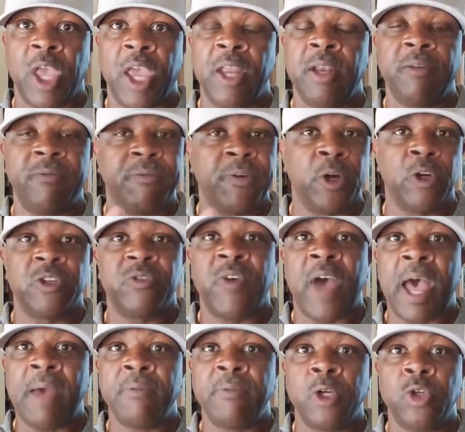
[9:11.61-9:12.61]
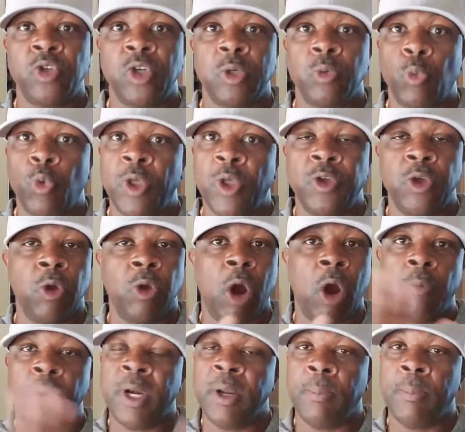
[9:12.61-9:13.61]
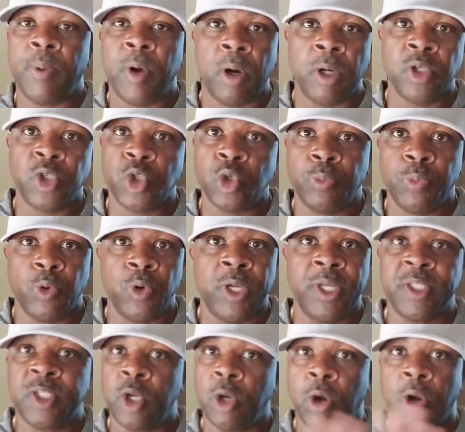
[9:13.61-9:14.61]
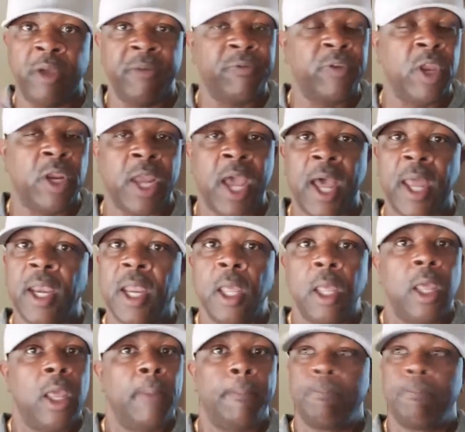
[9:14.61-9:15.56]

Okay, the first 500, whether you're already a part of Super Easy or if you're not,